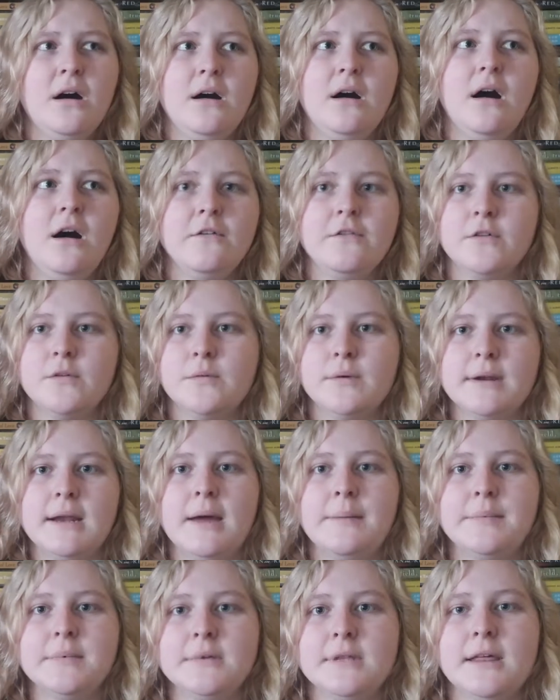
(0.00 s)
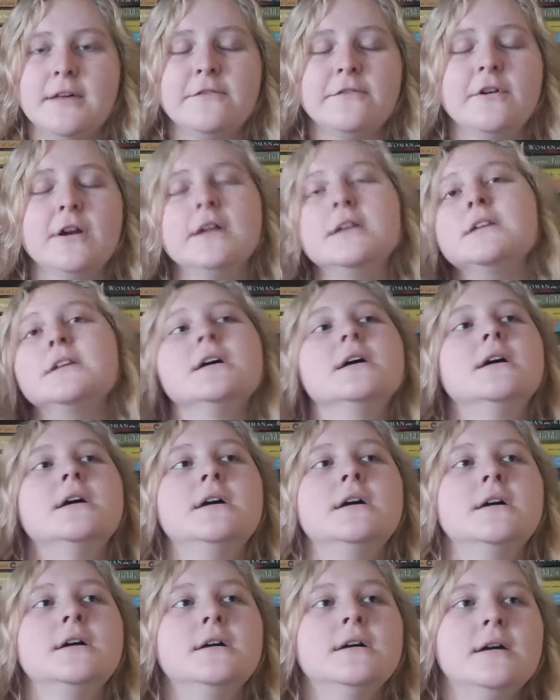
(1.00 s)
awful what happened to that friend.
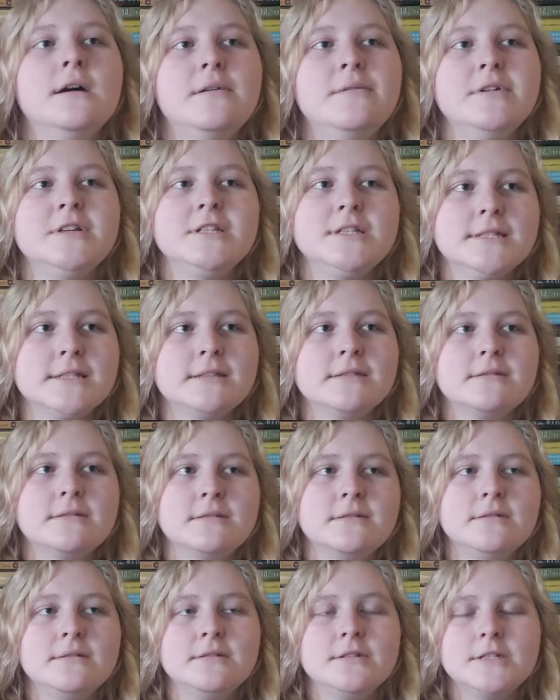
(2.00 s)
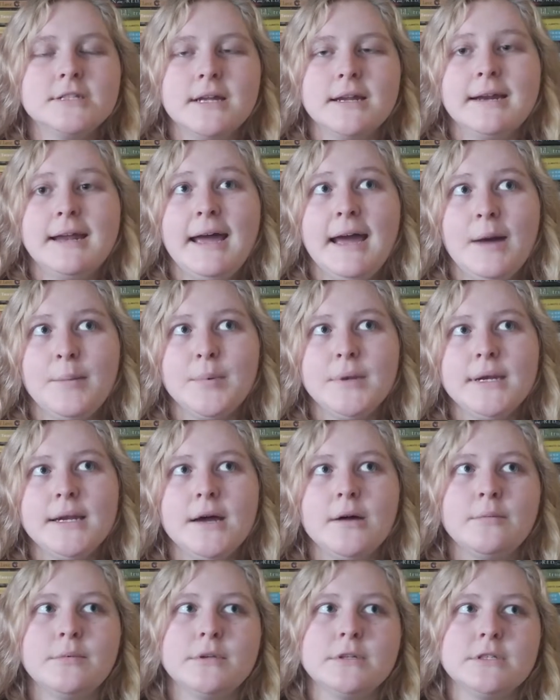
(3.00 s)
I mean, she's she's not happy
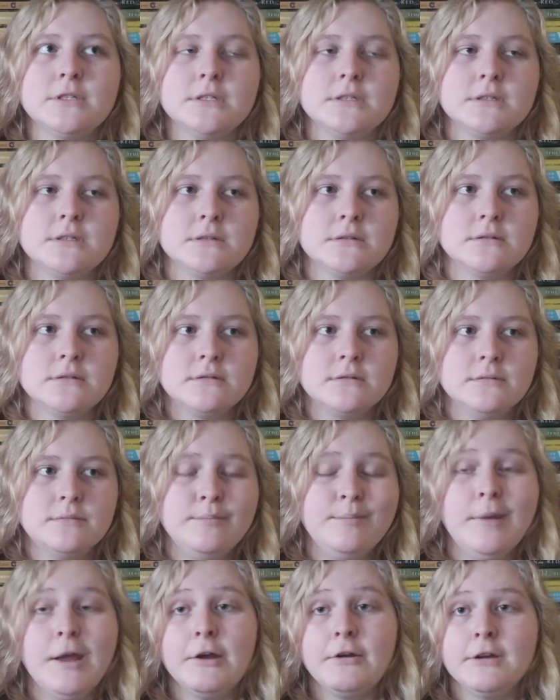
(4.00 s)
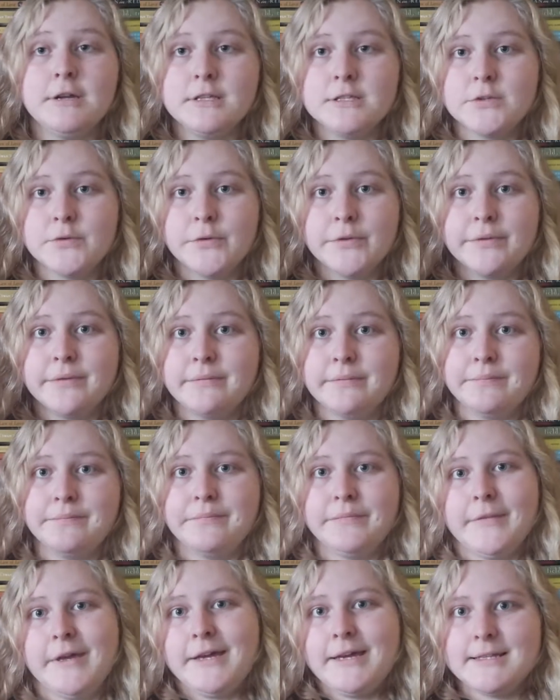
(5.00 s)
now, but she's married, so
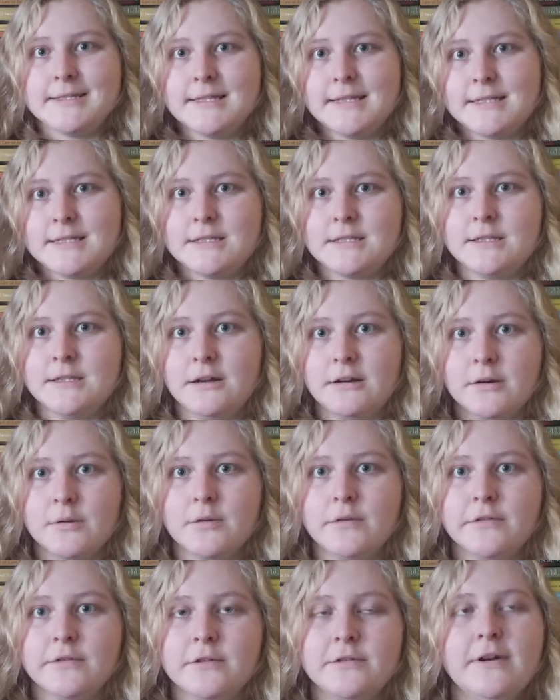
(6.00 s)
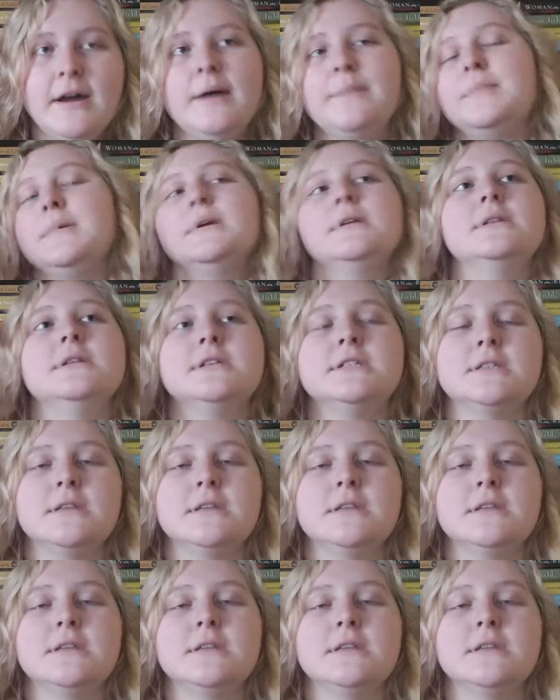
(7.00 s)
I guess that's their equivalent of happy. At least